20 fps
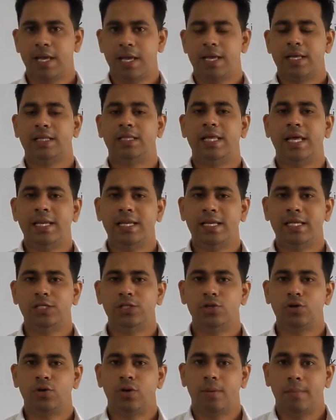then
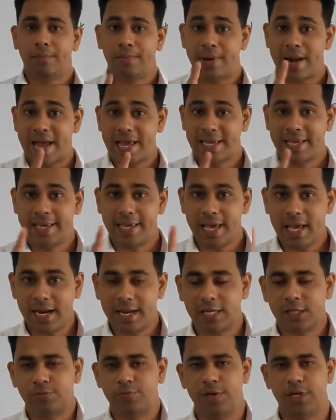is your branchial
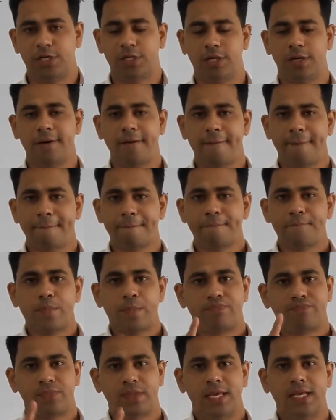respiration,
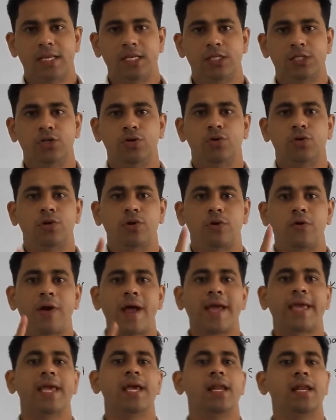then is your
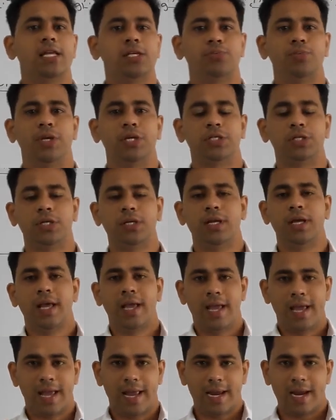tracheal respiration,
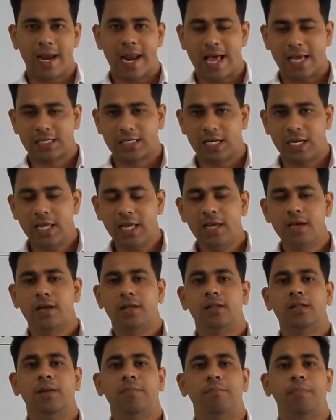and lastly
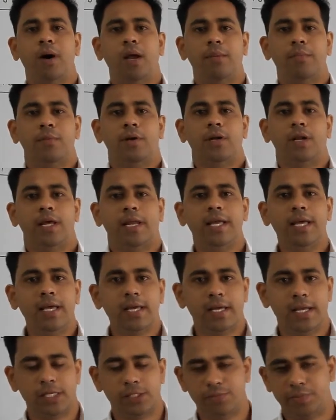the pulmonary
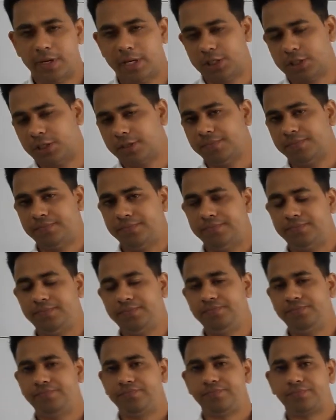respiration.
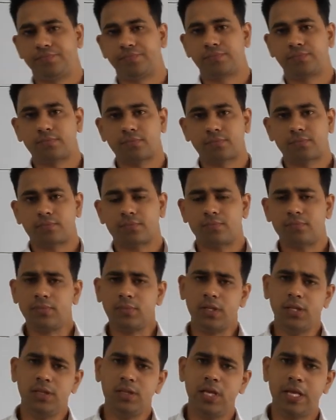
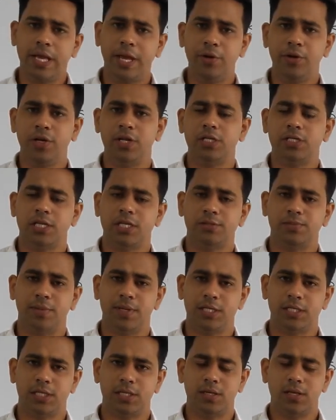In the cutaneous
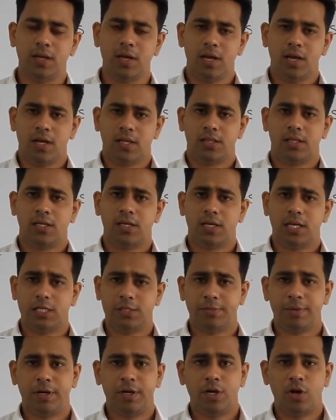respiration, the
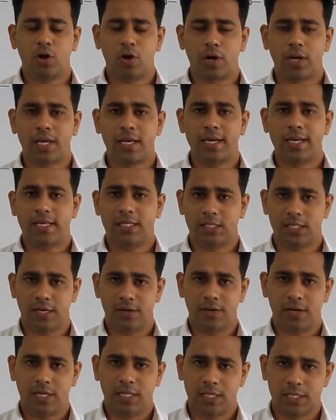respiratory organ is
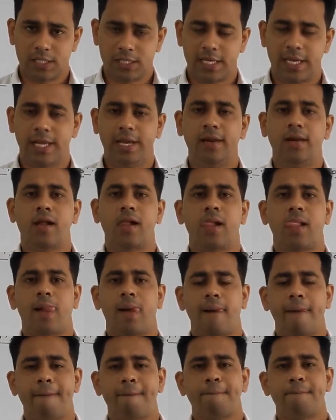generally the
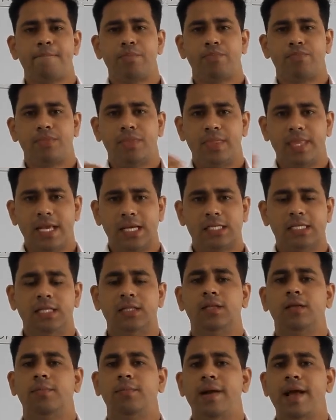skin. Next,
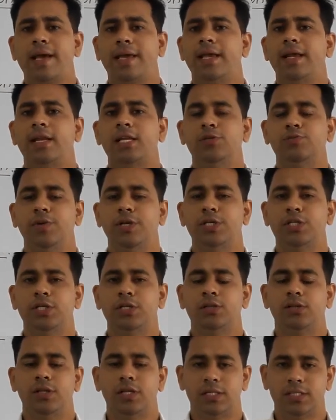in the branchial
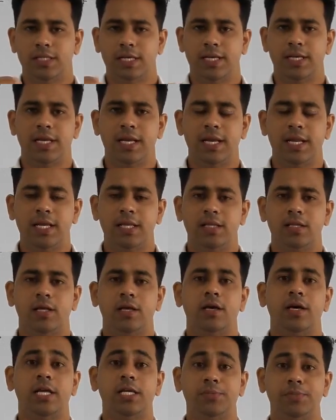respiration, generally
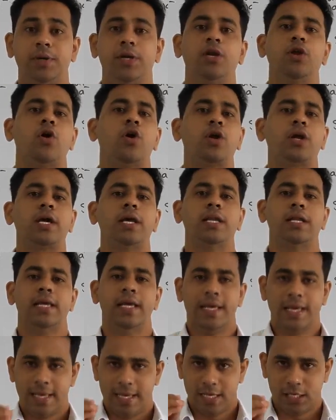the respiratory organ
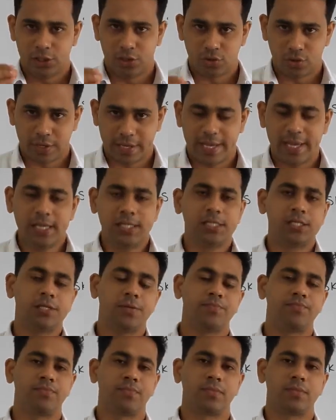is your gills.
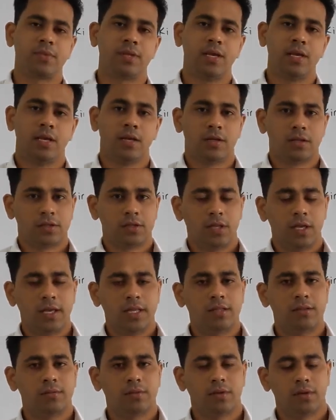
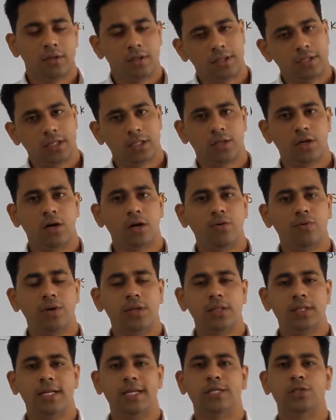In the third
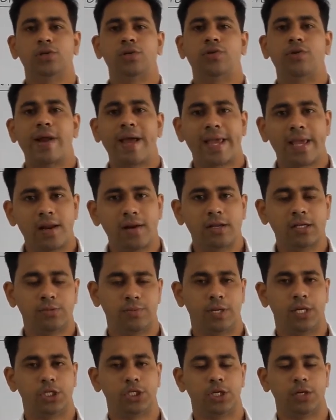one, that is your tracheal
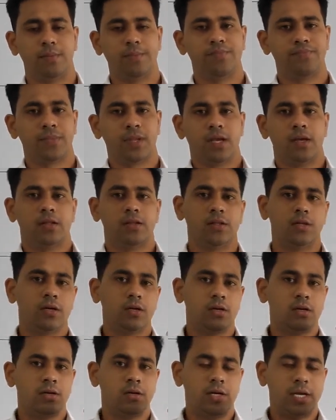respiration,
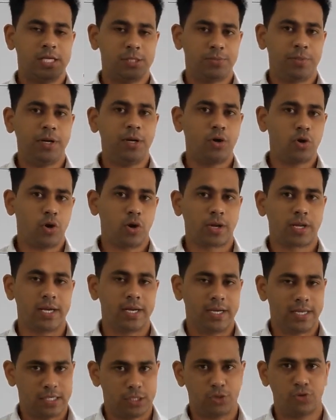the respiratory
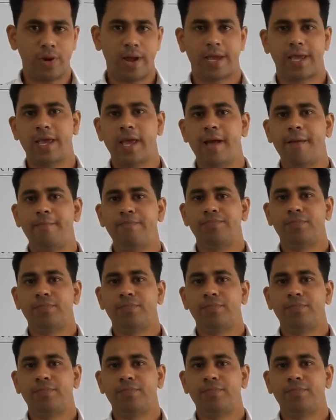organ is trachea.